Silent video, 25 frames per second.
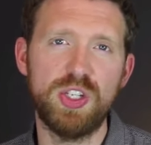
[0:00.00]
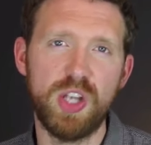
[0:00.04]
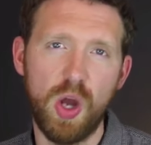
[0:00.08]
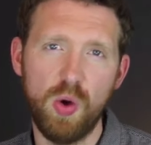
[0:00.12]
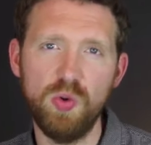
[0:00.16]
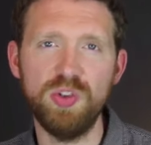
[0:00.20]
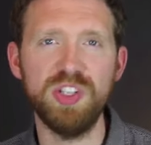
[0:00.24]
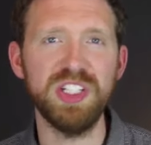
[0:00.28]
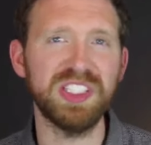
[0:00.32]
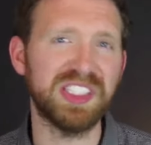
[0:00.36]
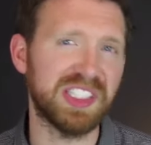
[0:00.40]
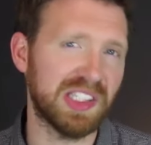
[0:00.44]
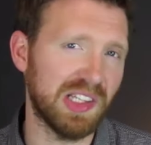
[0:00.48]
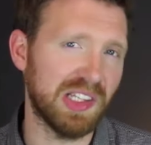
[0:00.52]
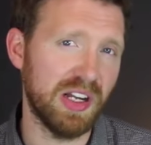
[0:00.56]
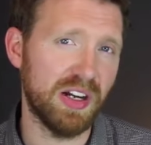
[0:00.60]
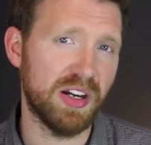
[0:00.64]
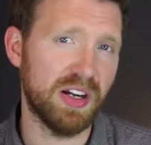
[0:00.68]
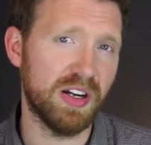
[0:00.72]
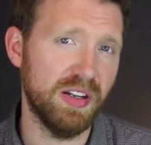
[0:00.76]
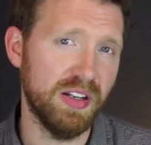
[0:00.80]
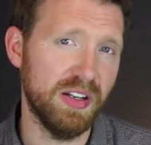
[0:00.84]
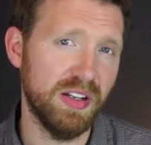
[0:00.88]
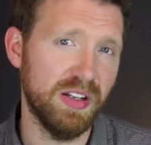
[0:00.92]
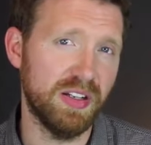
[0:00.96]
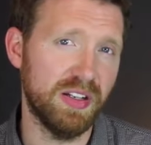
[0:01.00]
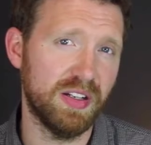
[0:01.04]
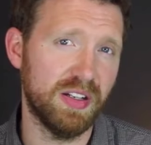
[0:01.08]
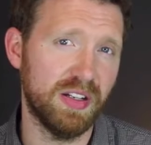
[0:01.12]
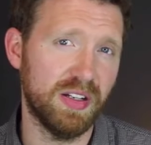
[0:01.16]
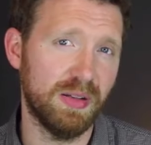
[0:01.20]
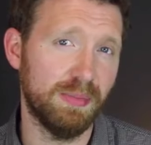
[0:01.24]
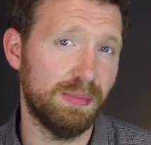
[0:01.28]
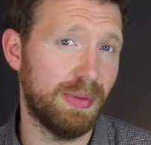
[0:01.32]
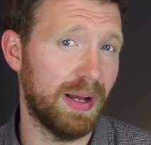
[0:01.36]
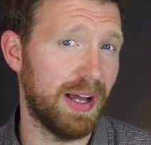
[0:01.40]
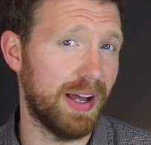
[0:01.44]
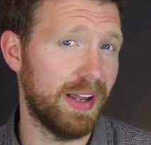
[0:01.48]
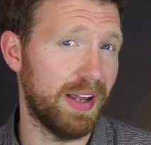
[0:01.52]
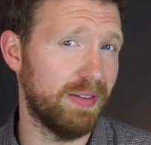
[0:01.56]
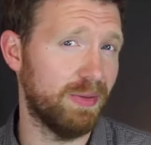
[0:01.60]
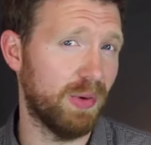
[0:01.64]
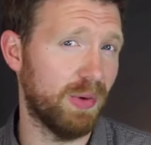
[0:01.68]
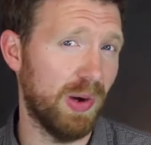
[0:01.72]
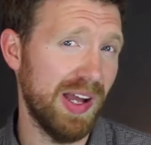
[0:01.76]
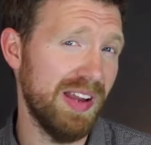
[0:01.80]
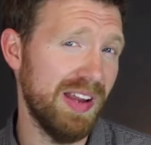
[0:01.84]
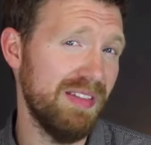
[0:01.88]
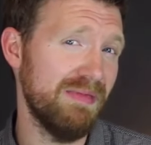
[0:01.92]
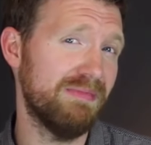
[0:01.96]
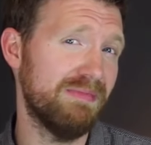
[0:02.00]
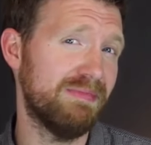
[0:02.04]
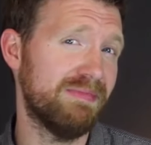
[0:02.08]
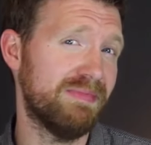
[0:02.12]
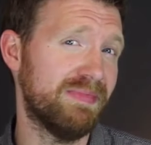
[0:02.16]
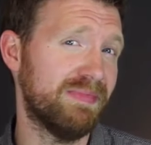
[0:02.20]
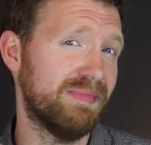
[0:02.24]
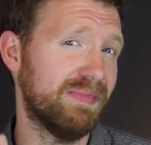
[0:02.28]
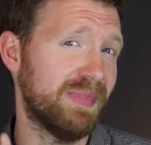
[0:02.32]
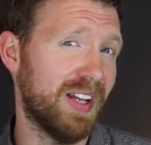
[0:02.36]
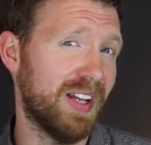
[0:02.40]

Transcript: don't just learn, but what?